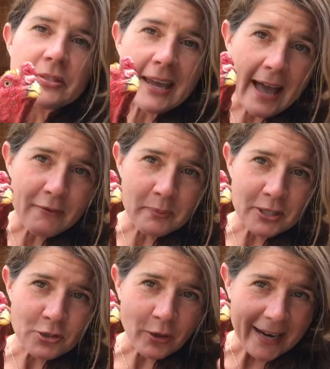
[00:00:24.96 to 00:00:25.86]
They haven't
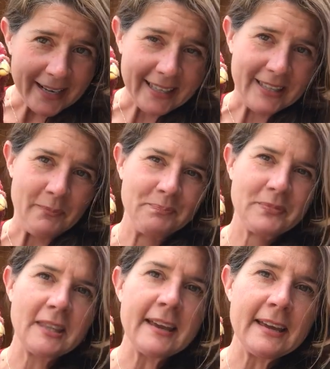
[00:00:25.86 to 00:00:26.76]
been training them.
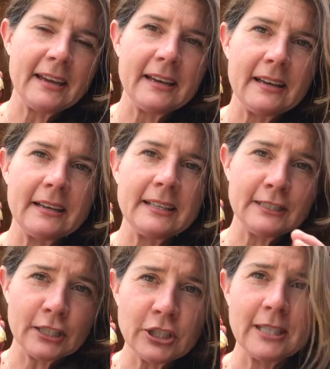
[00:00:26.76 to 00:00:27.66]
They
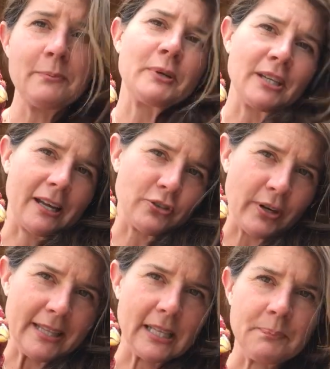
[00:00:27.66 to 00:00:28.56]
condition them but not
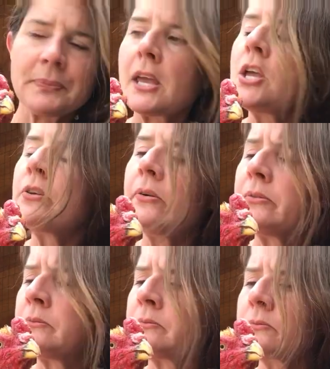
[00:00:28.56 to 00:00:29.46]
train them.
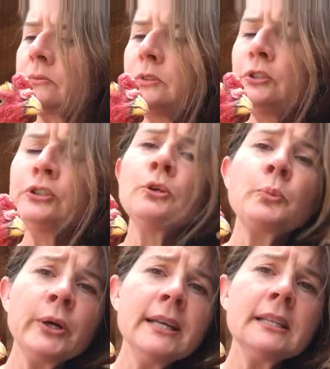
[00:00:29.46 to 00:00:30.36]
So
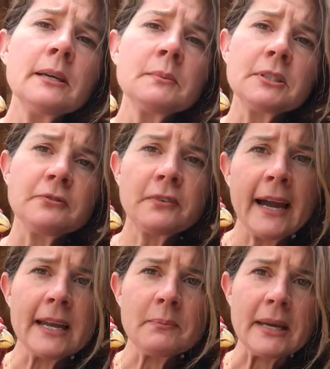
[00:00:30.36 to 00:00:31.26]
breeding them to
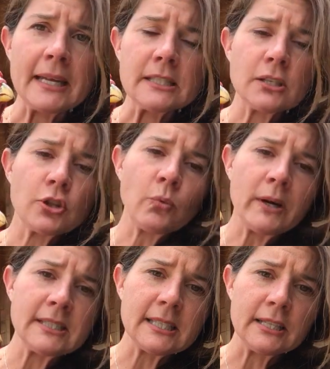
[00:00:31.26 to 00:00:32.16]
fight means the
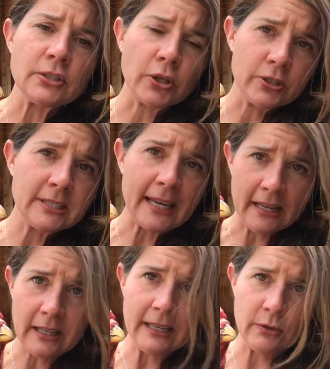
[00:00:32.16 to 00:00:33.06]
ones that turn
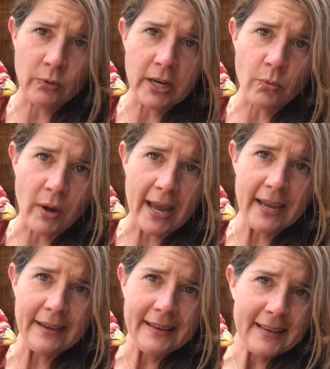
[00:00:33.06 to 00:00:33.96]
tail and run
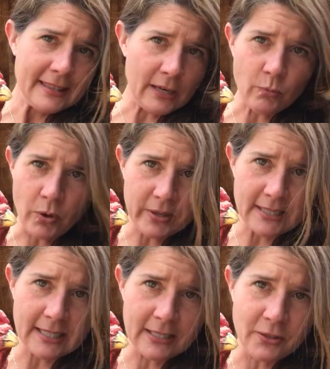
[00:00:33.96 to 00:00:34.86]
away, that won't
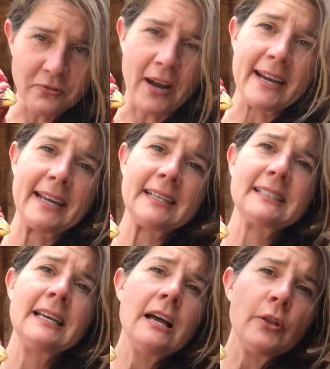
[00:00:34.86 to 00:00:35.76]
continue fighting,
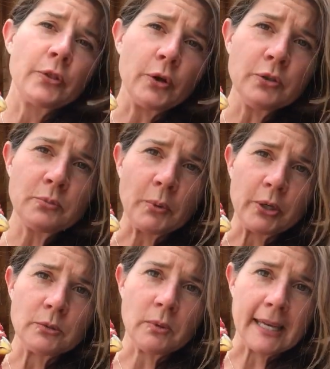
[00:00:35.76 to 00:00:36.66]
those
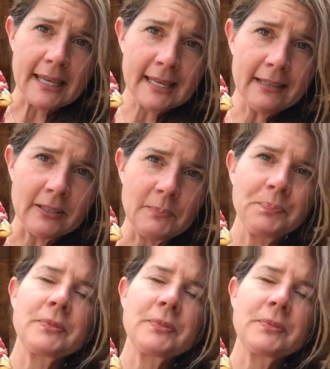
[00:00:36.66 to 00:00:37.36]
birds will get killed.